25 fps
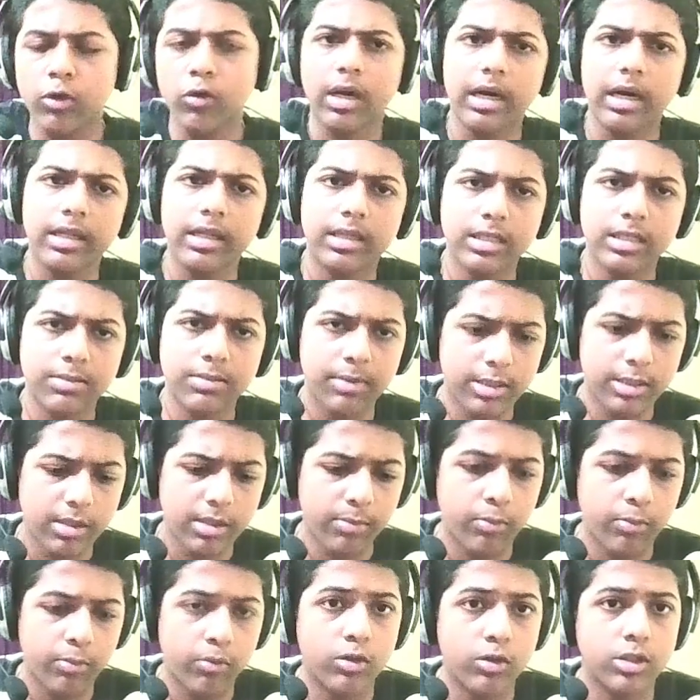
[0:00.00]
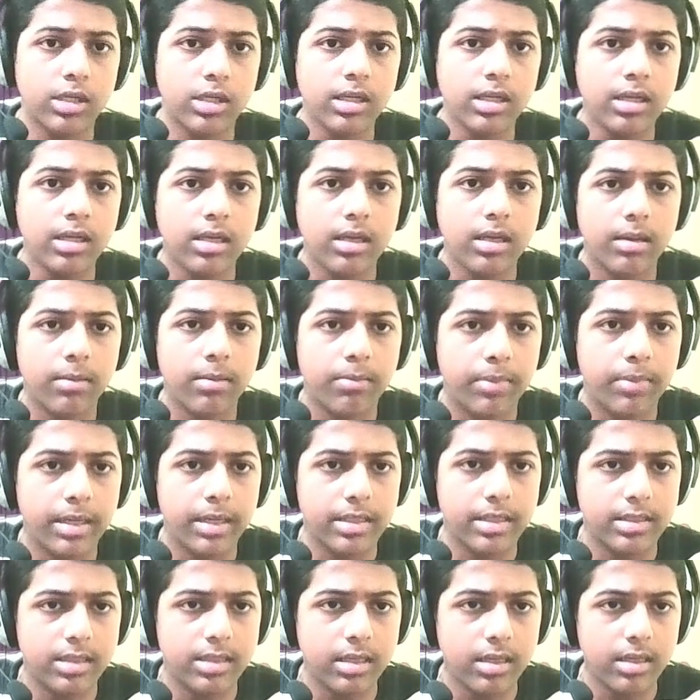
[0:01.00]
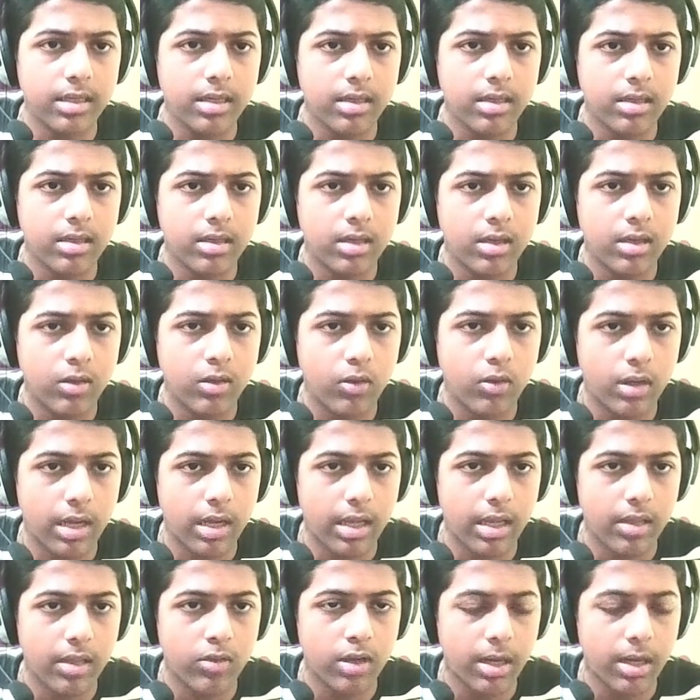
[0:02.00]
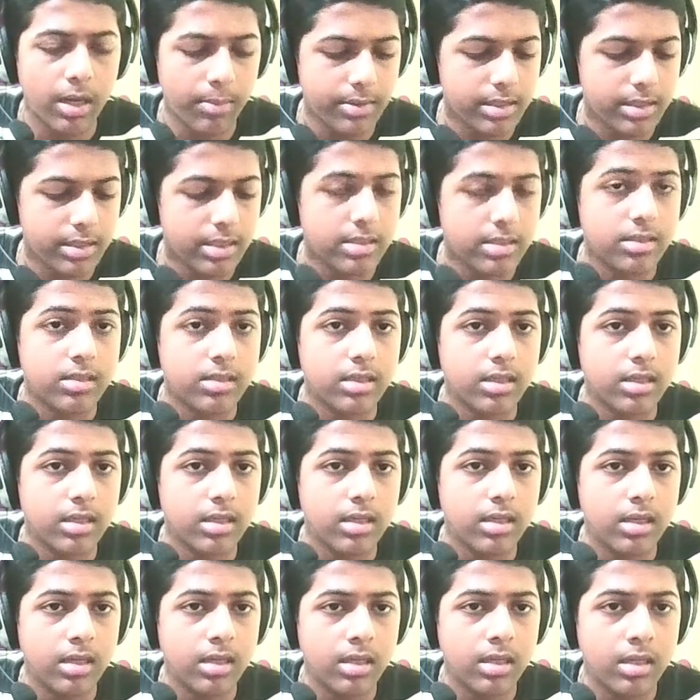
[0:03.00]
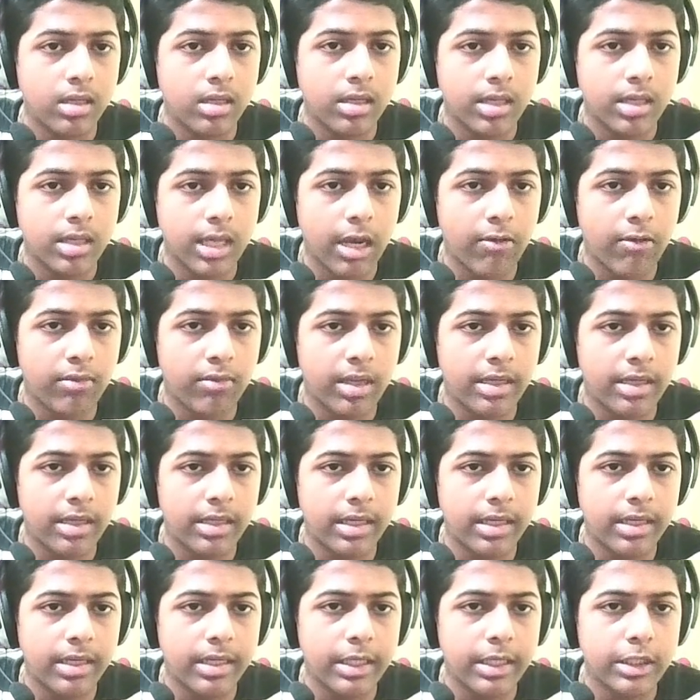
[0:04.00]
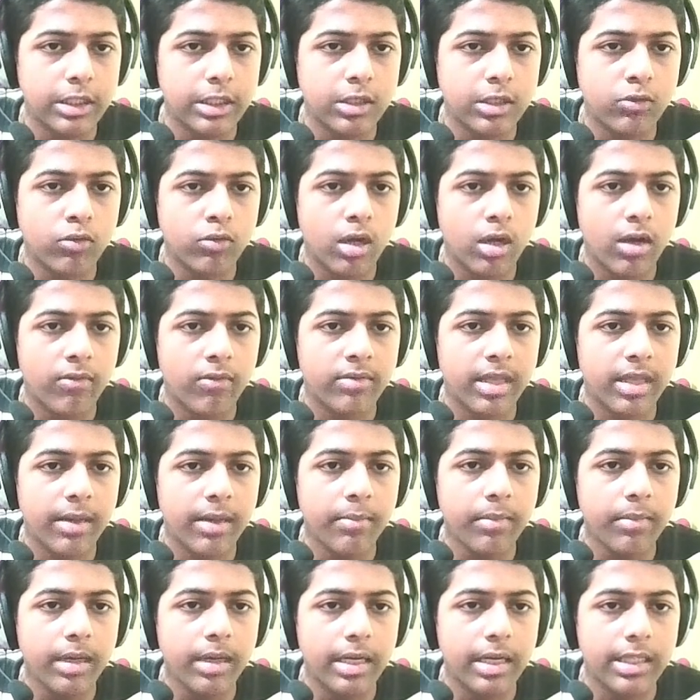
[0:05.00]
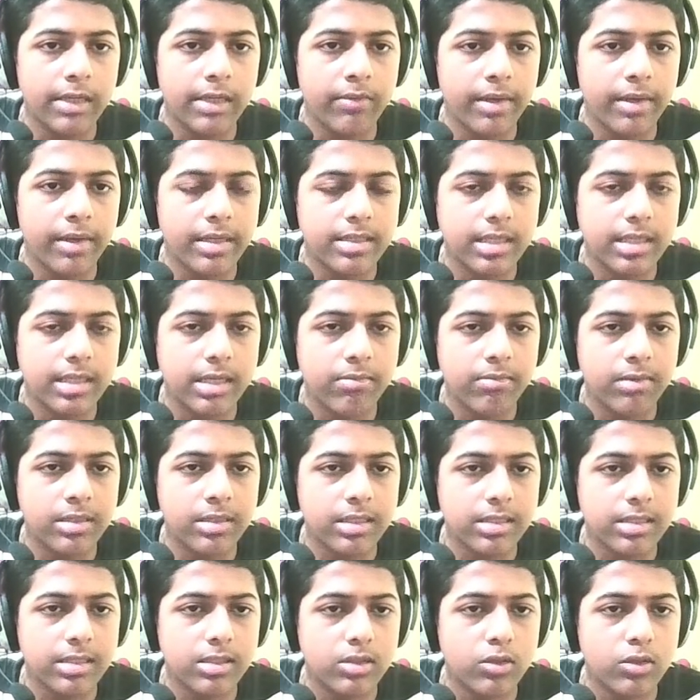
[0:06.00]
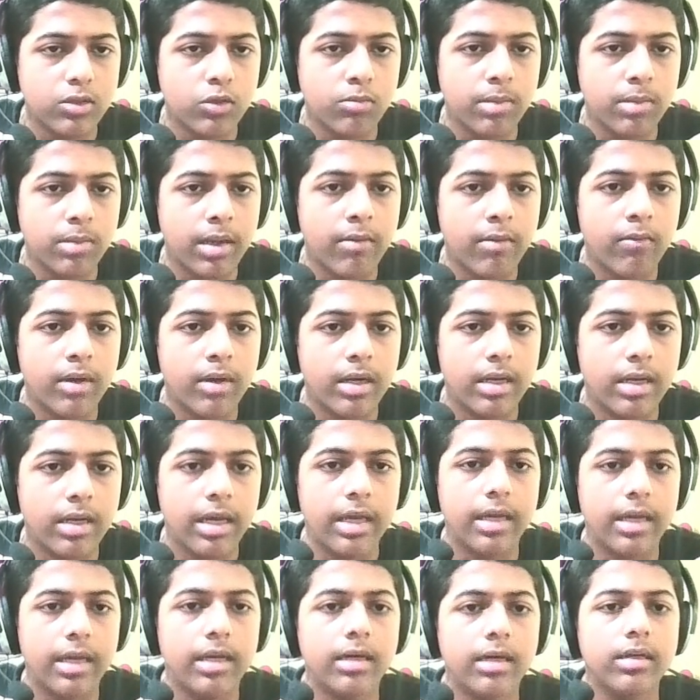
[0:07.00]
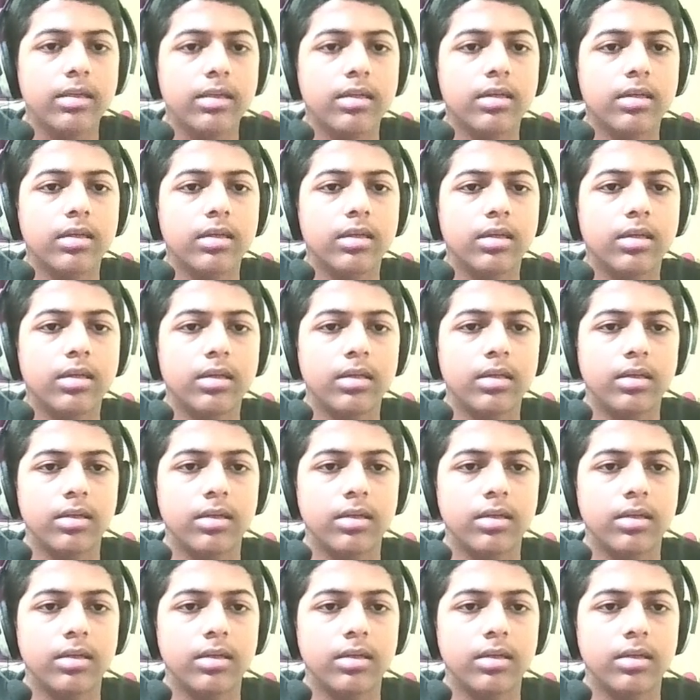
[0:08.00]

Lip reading: we are going to cut this much a portion, paste it. Okay, so let me just give the indentation to all of them, otherwise it will just throw me one error.